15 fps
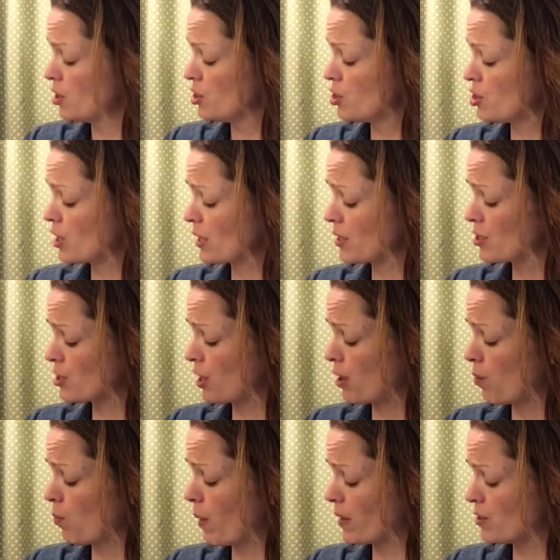Chicka
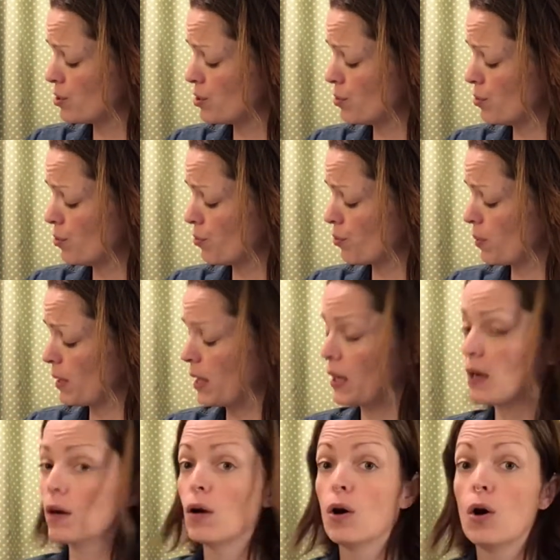chicka one, two,
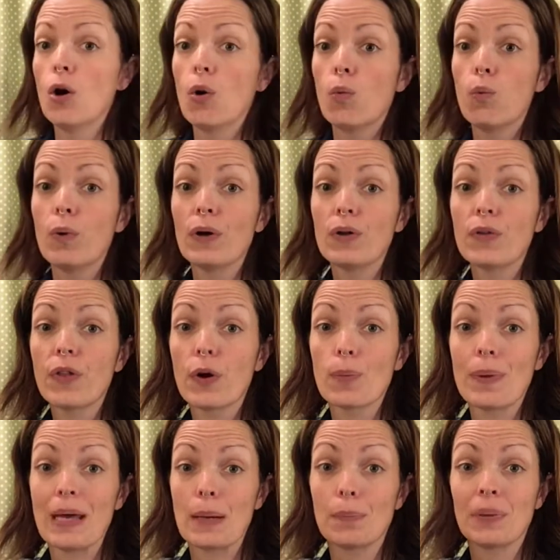three. Will there
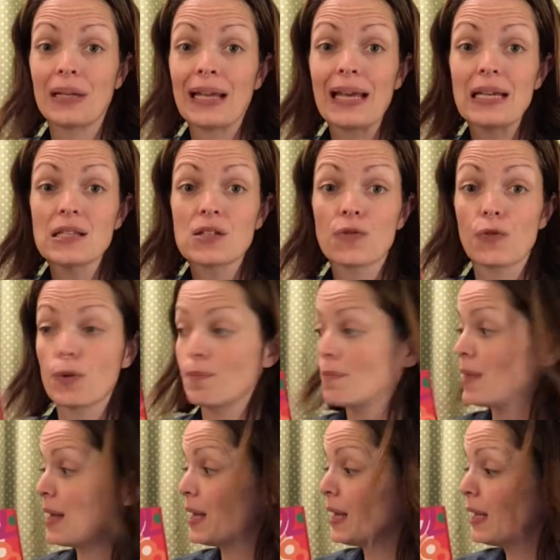be a place for
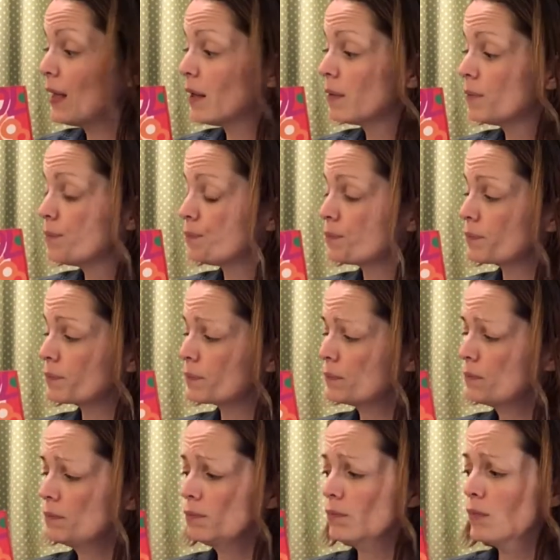me?
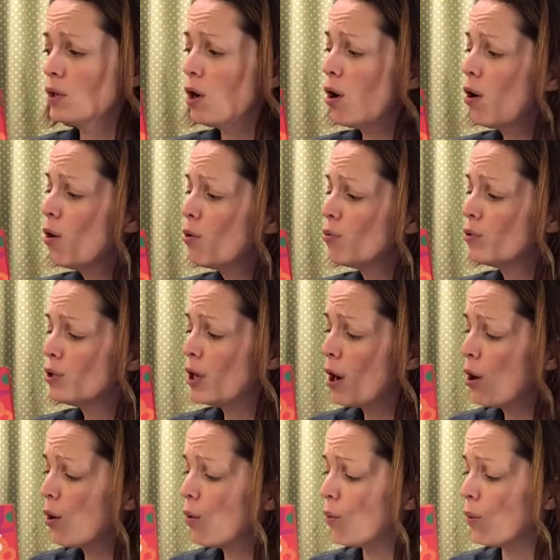Oh
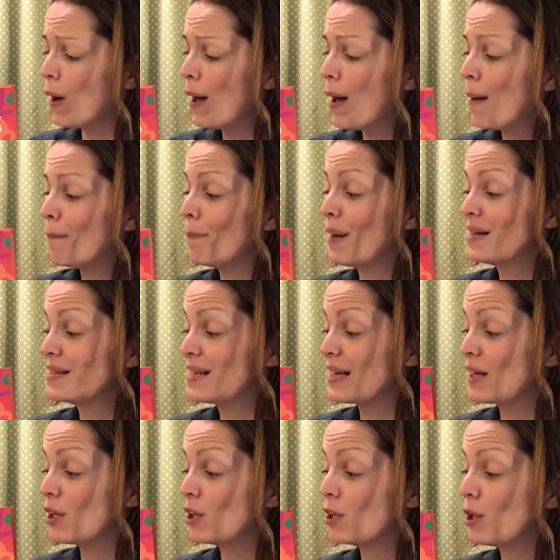no!
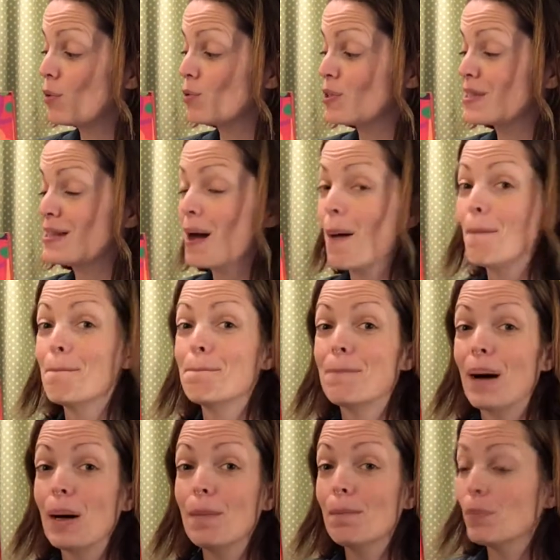Buzzing close,
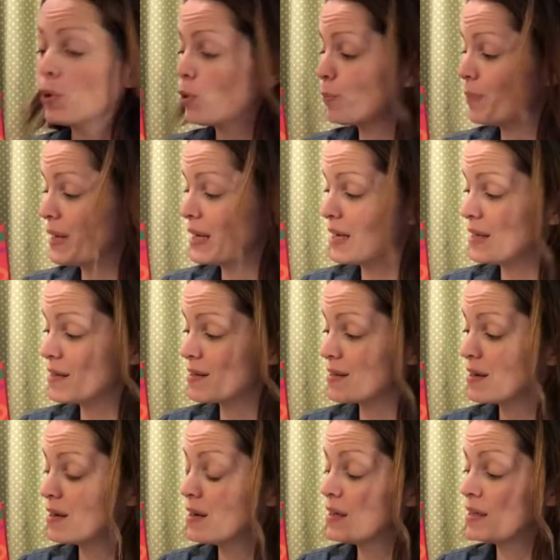
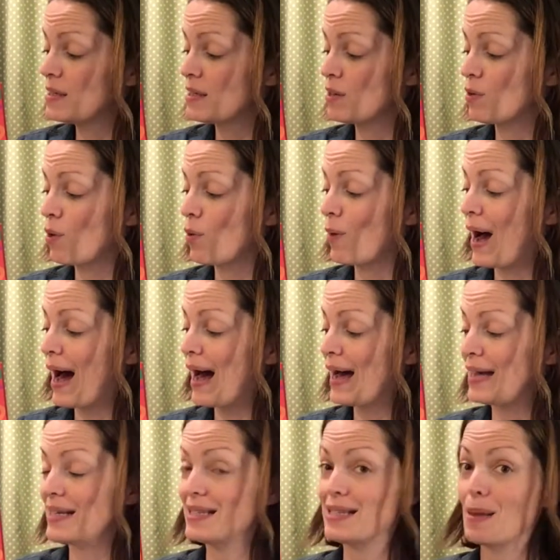bumblebees. Zero
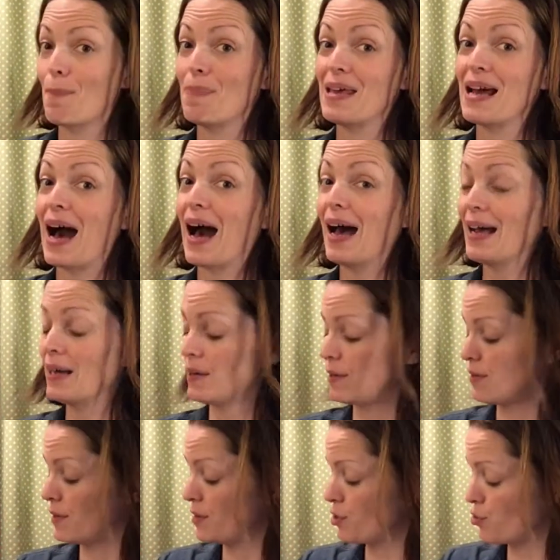hides
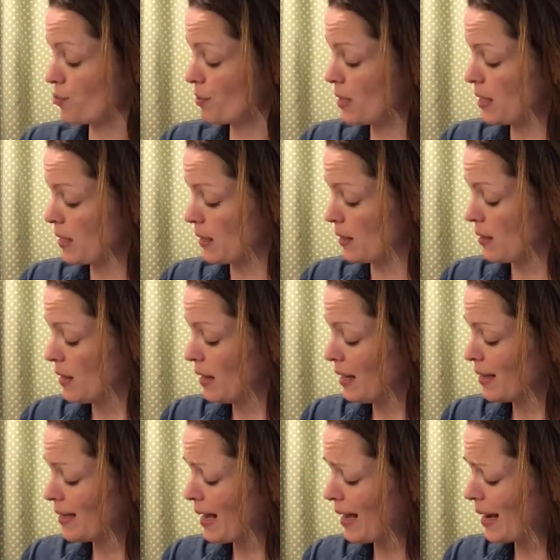behind the tree.
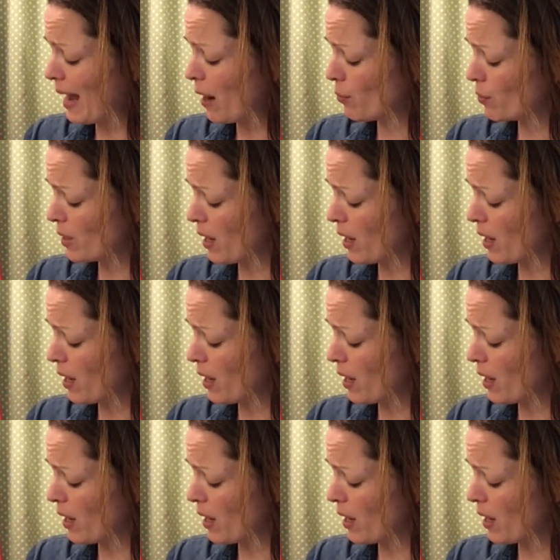Get out